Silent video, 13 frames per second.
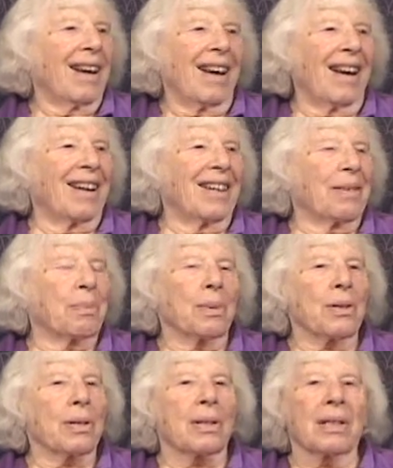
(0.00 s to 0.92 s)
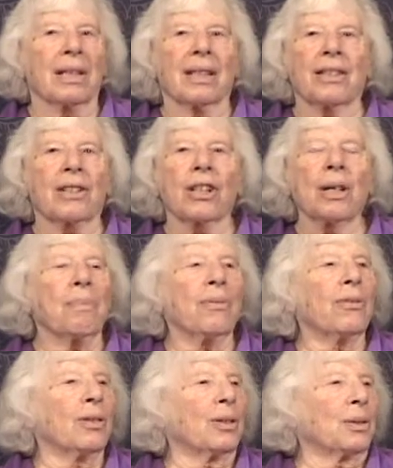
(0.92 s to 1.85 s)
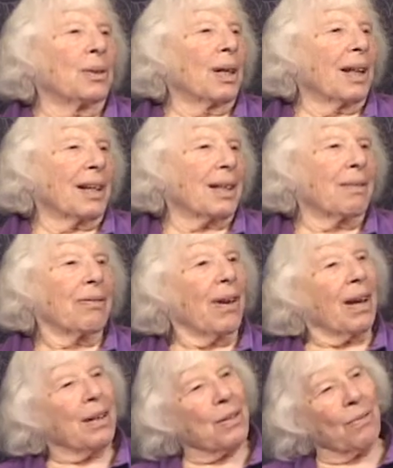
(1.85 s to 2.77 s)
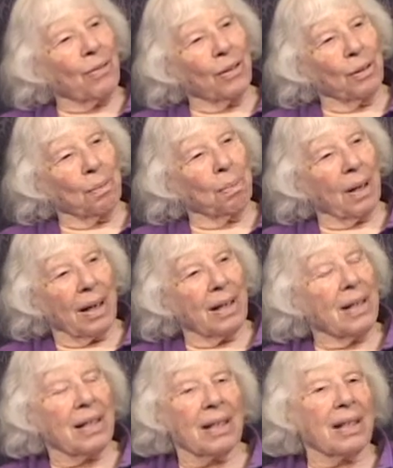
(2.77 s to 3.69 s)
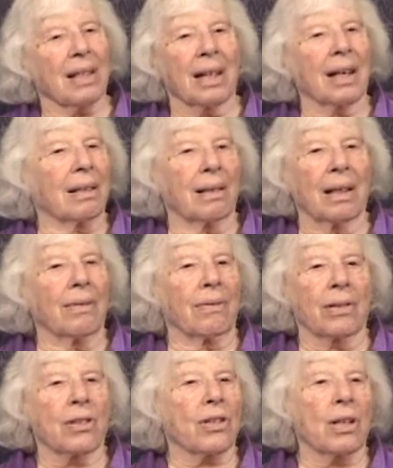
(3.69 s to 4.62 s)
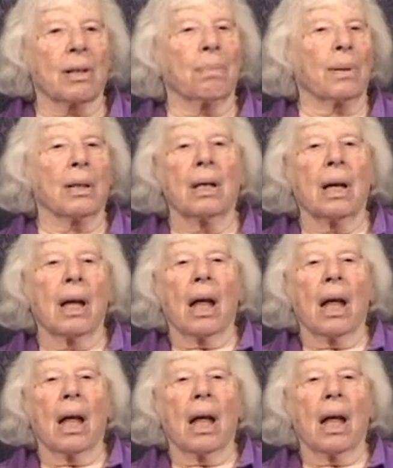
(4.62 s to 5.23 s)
and it was uh, cheap food, like the fast food places now, even cheaper.